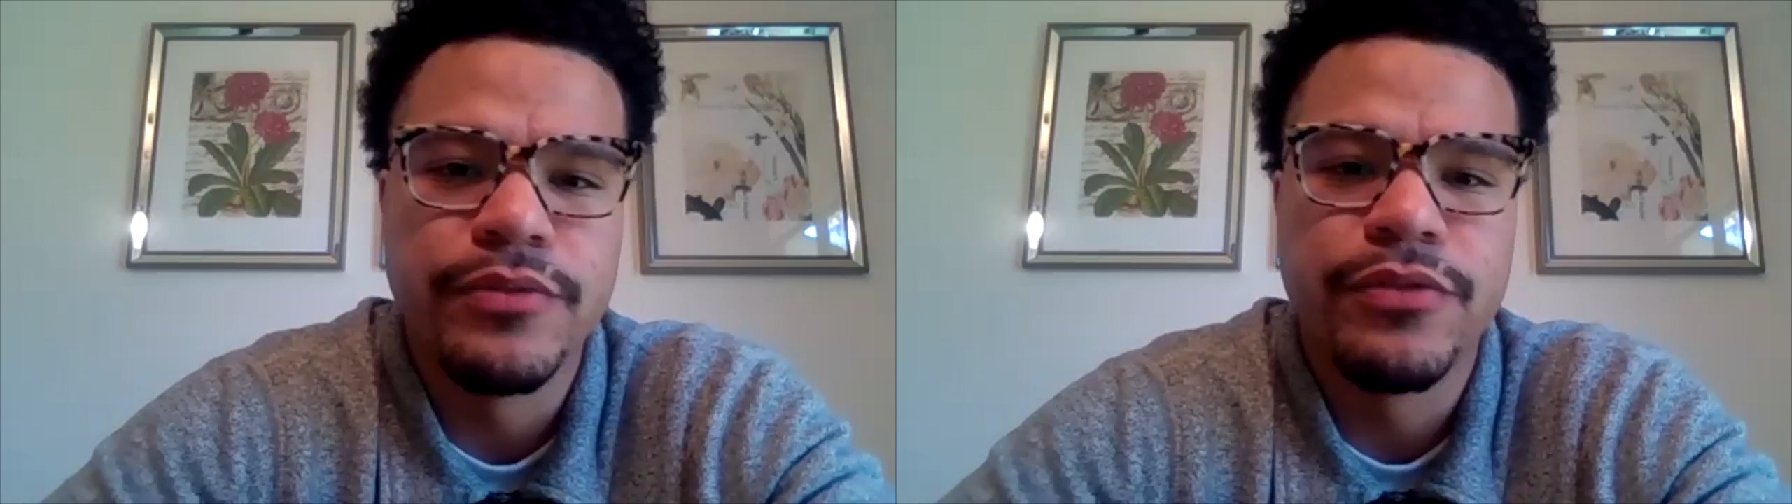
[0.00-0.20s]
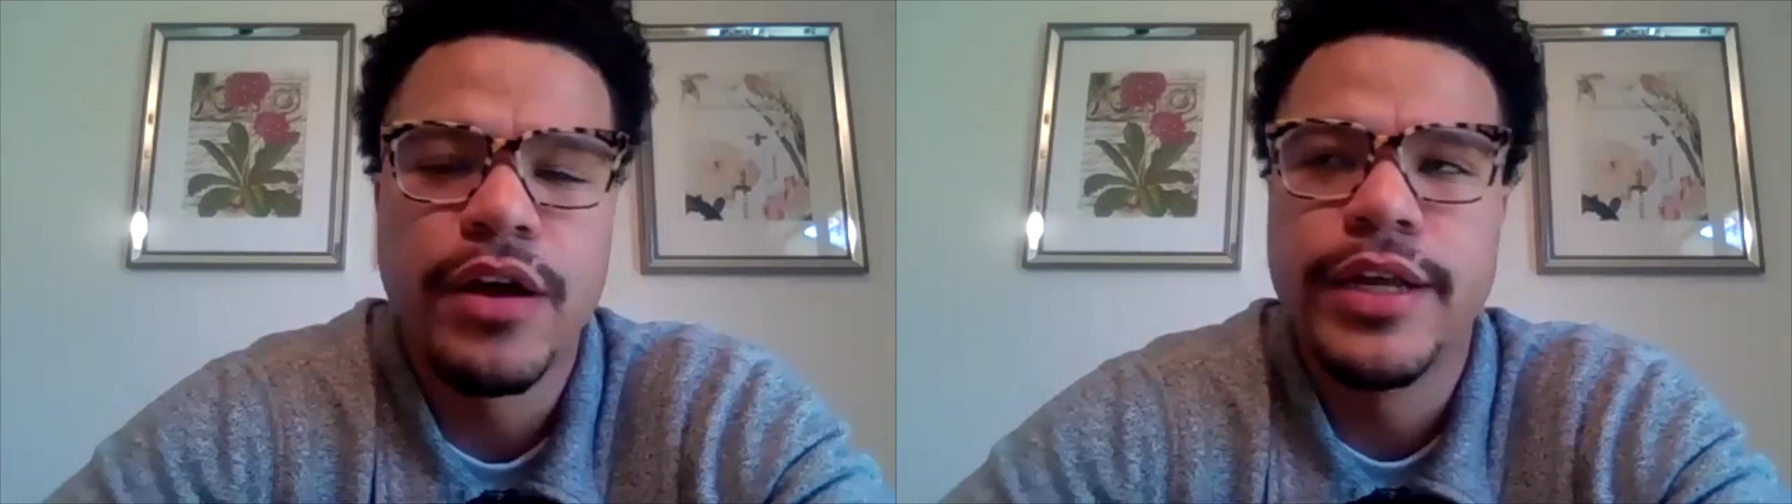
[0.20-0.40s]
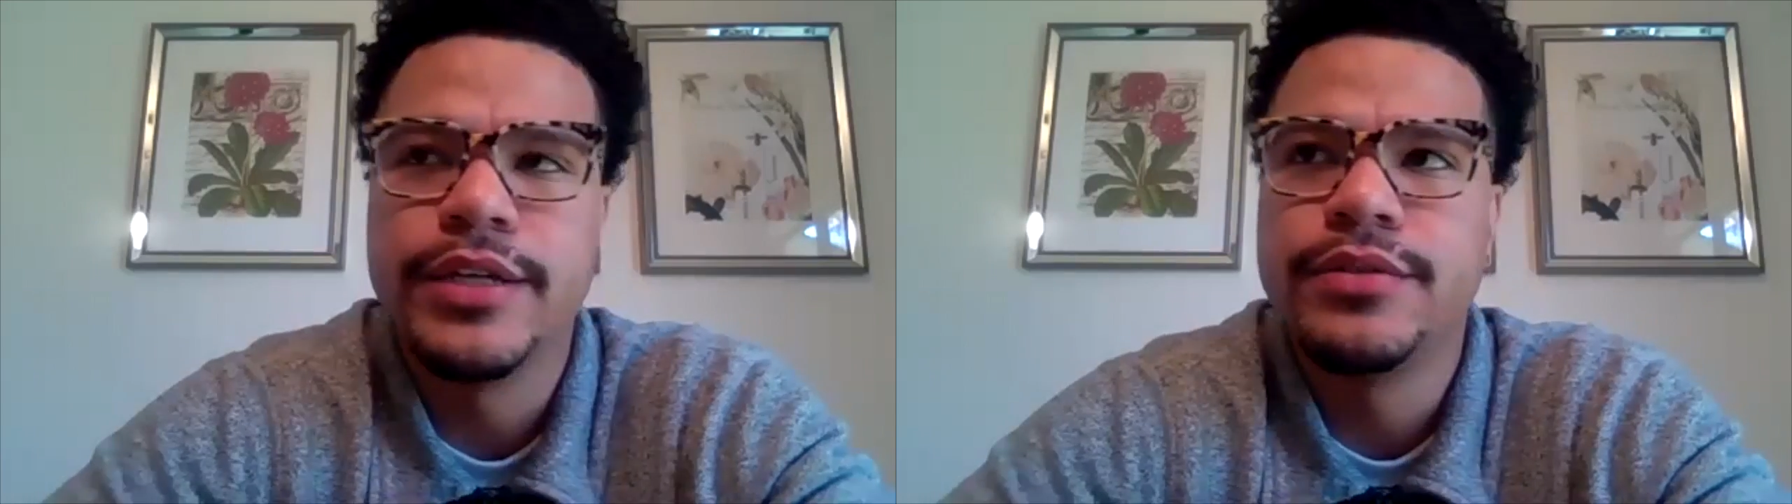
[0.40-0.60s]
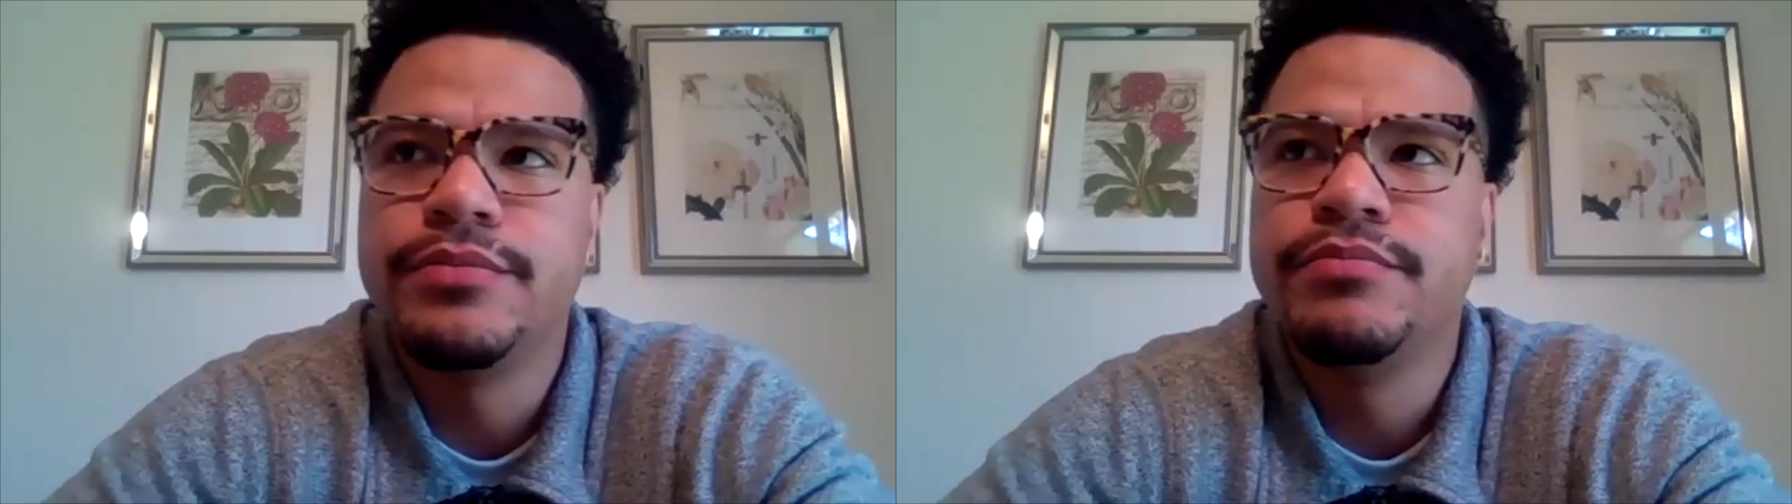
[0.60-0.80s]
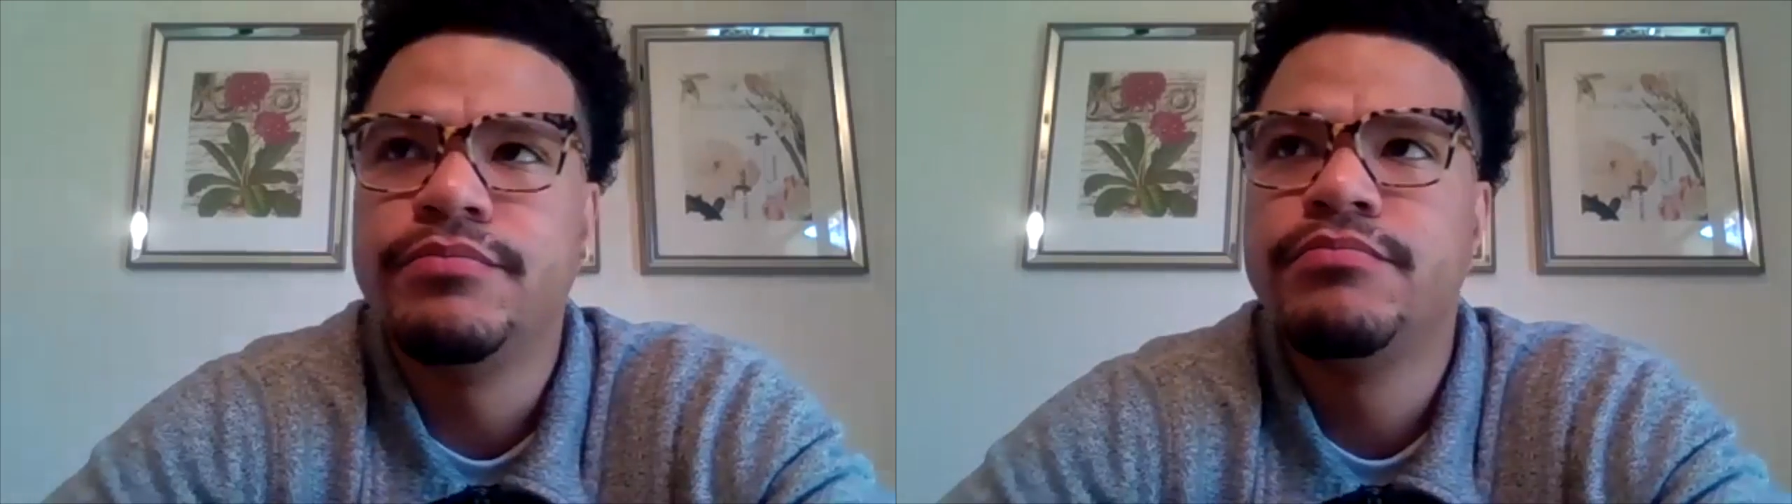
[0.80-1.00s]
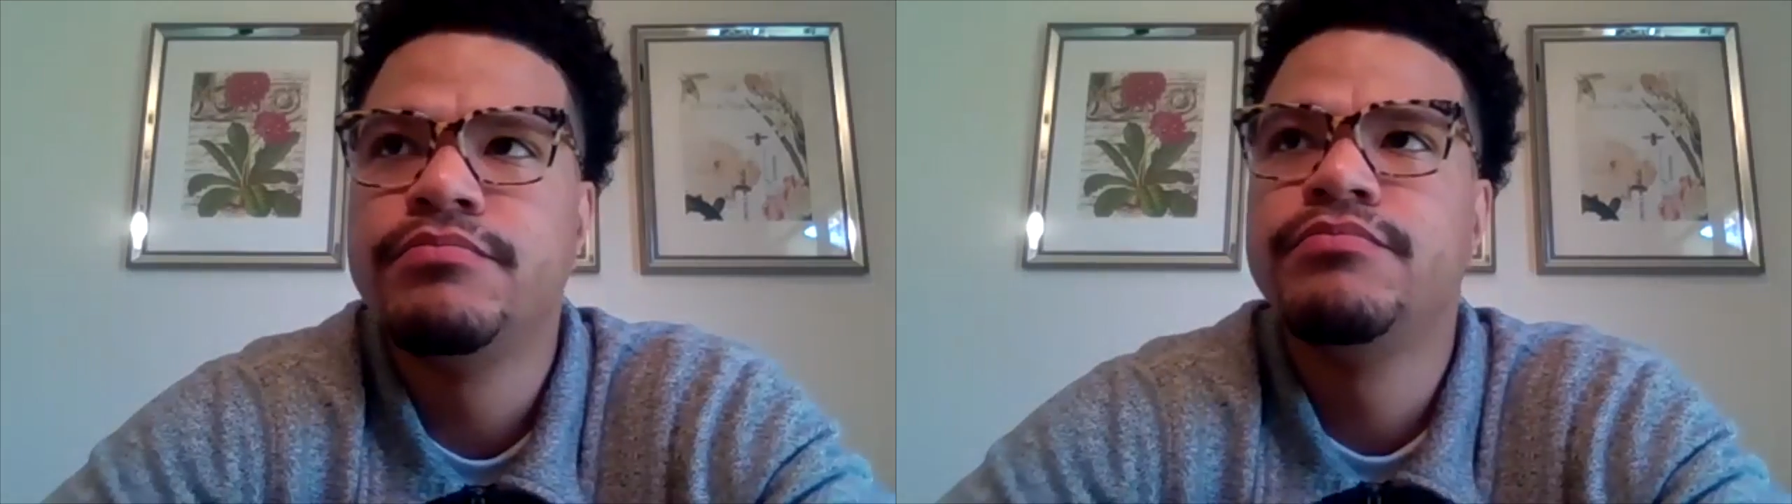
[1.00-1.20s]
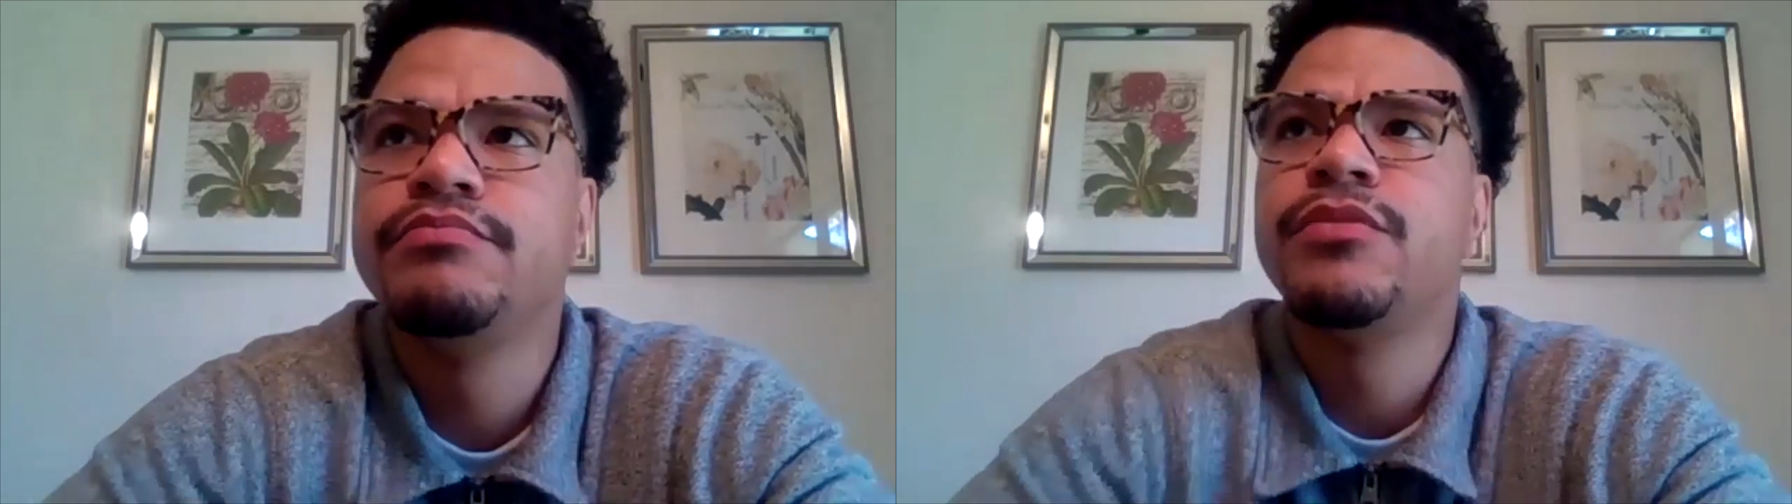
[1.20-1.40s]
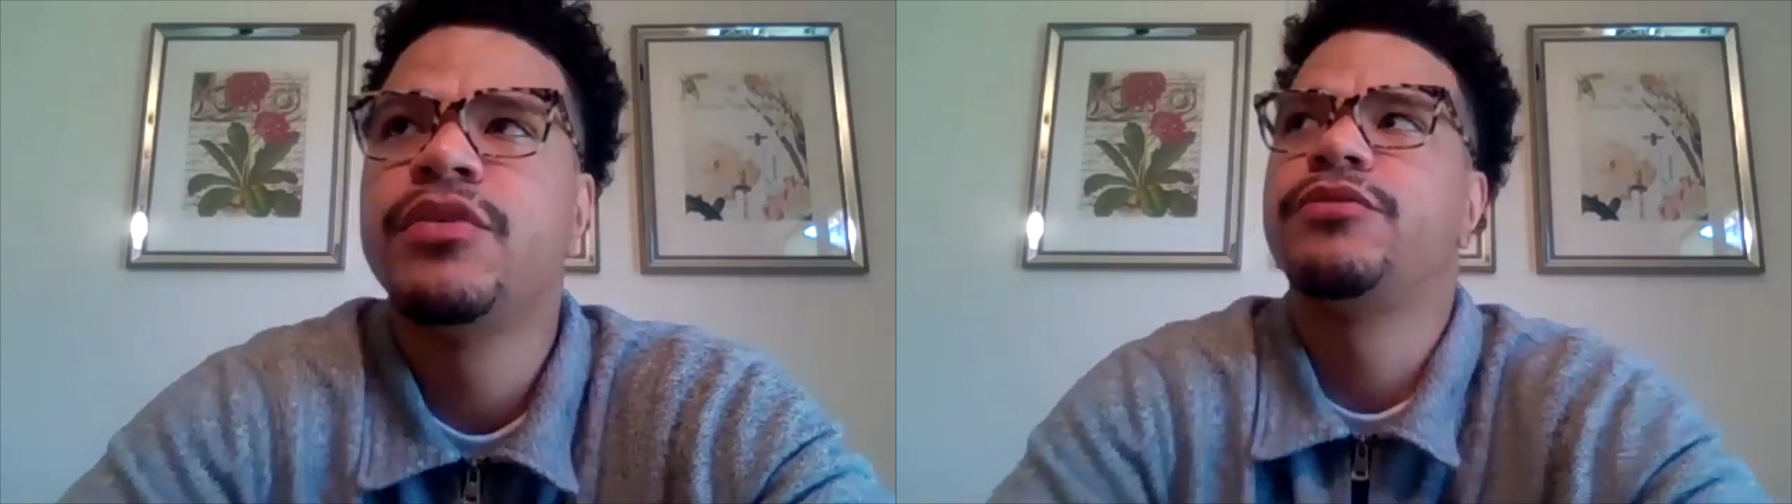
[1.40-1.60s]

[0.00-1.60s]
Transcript: Fridays. Oh.